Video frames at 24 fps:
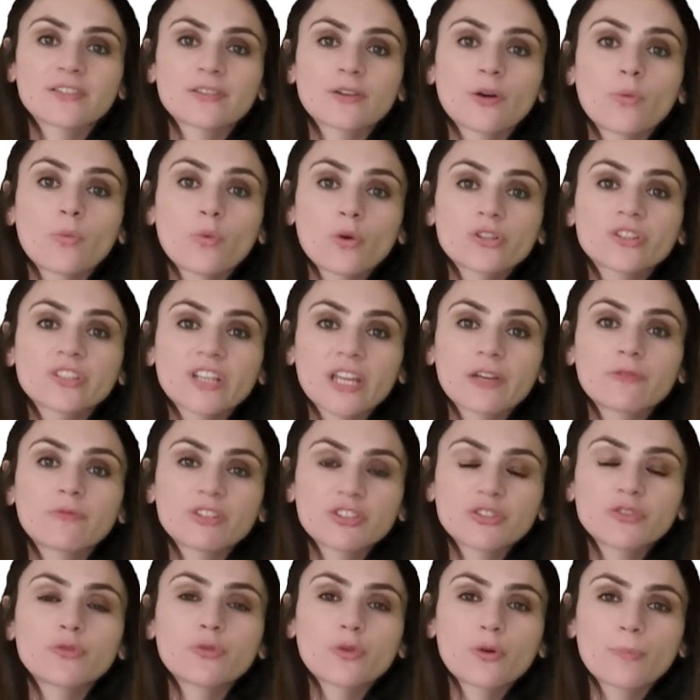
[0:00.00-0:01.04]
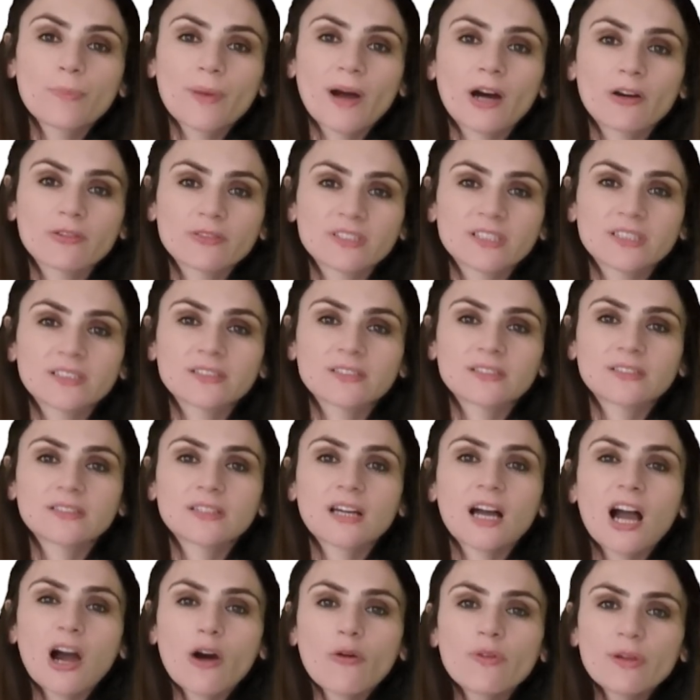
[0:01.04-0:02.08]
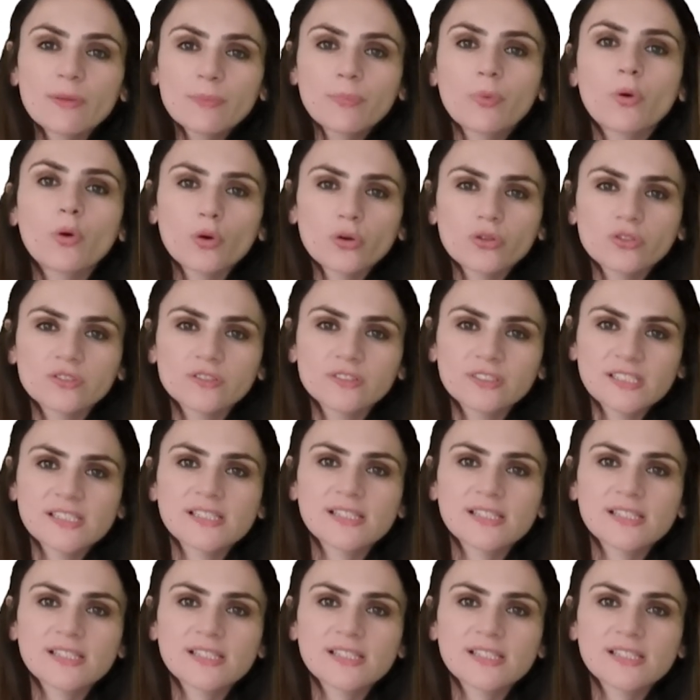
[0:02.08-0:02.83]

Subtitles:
what can we do about it? How important is